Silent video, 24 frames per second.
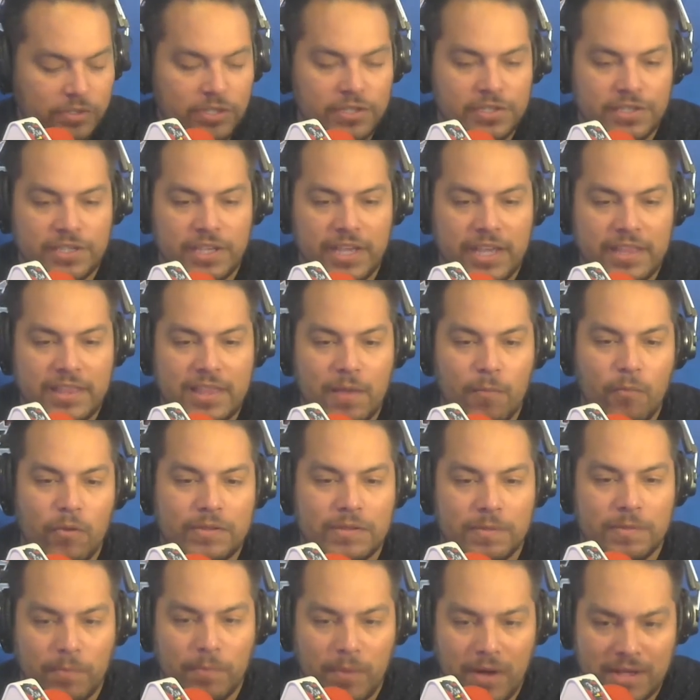just hit them
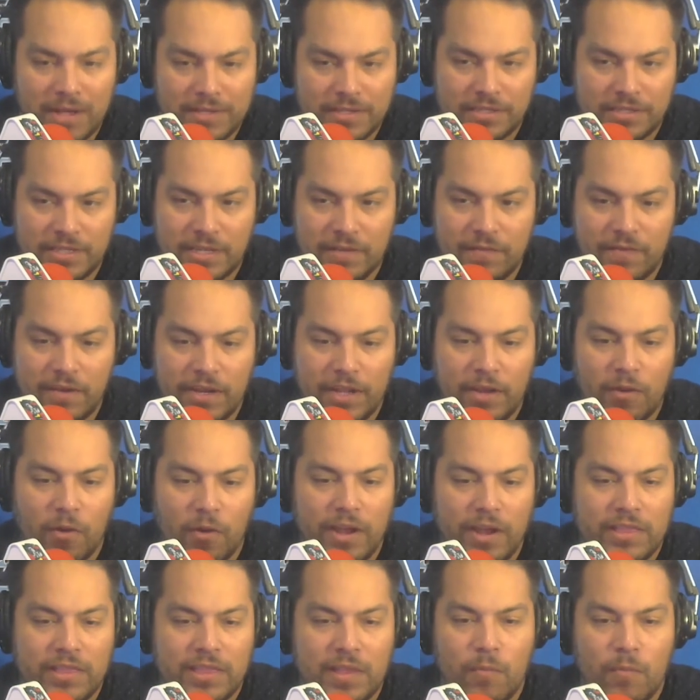with some positivity
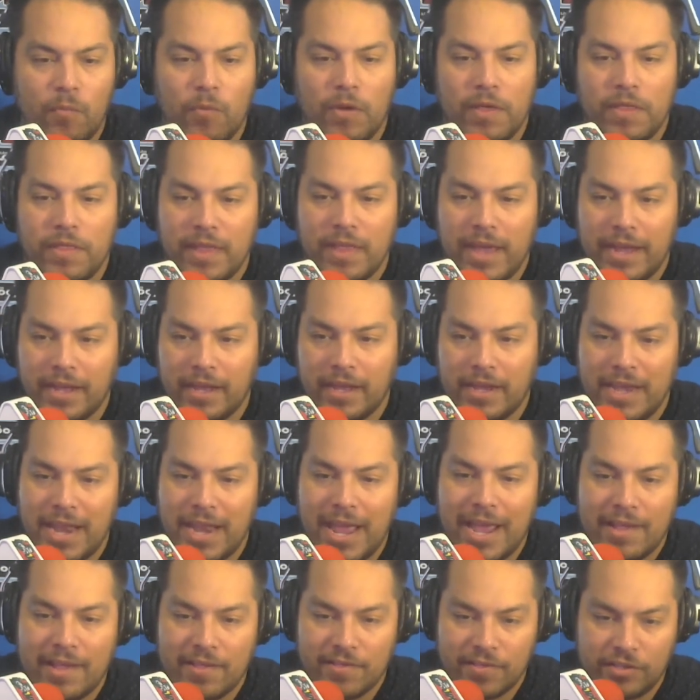or hit them with like a
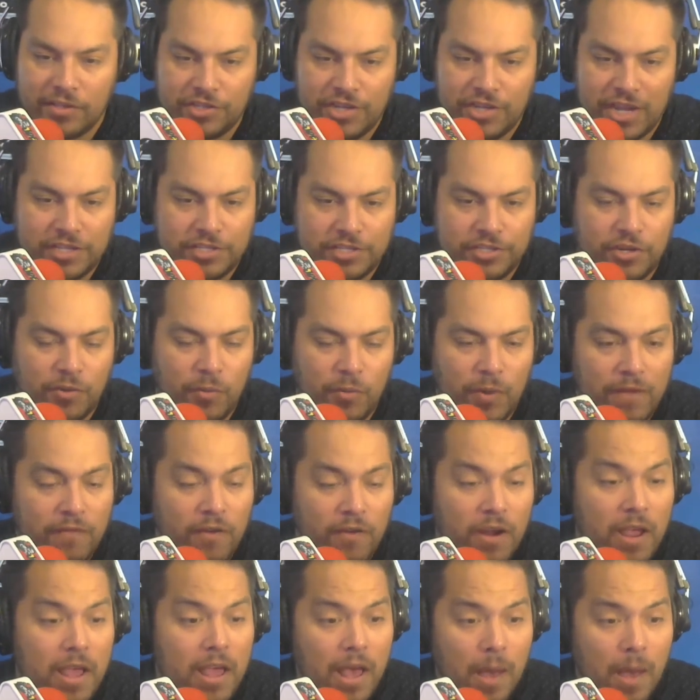nice gesture or
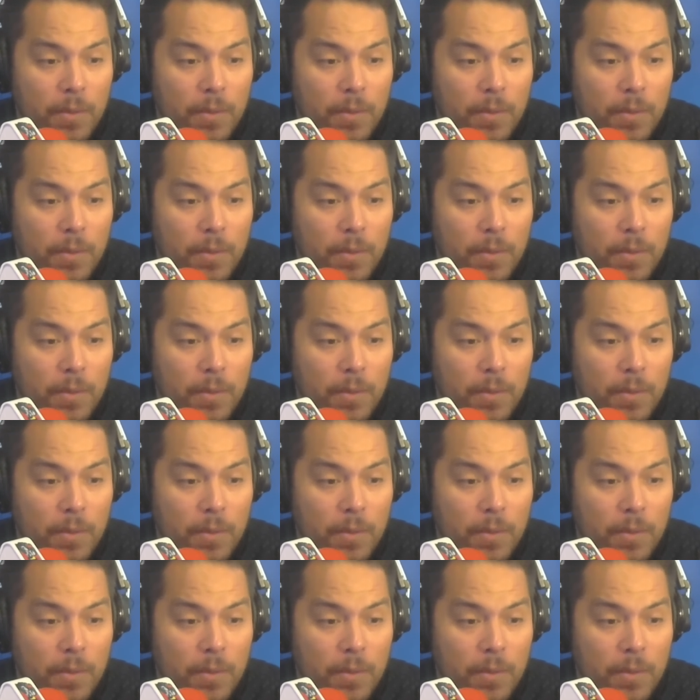whatever.